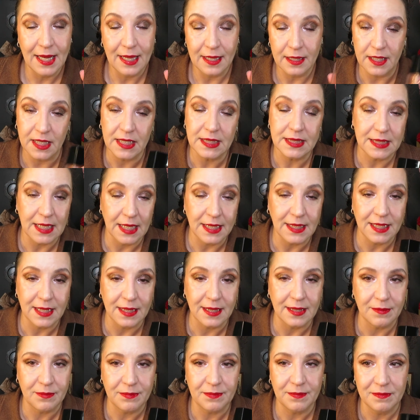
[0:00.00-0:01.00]
This I
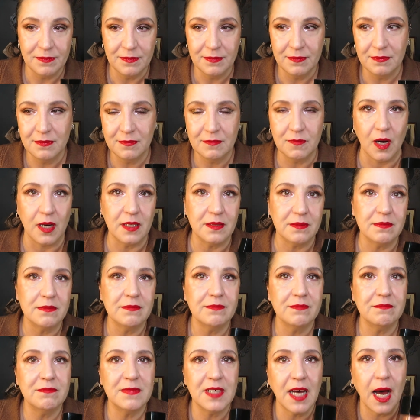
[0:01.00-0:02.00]
did, well,
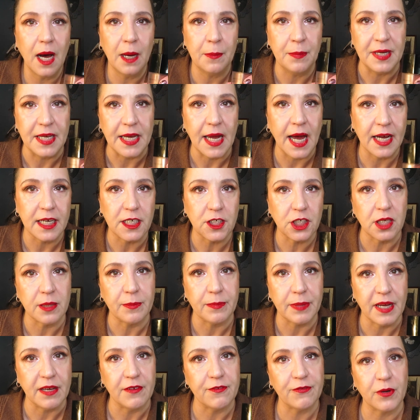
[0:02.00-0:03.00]
hubby actually
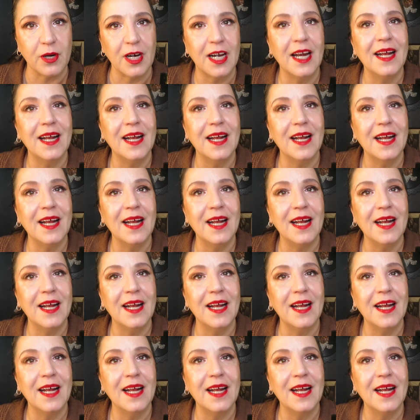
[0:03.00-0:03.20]
paid for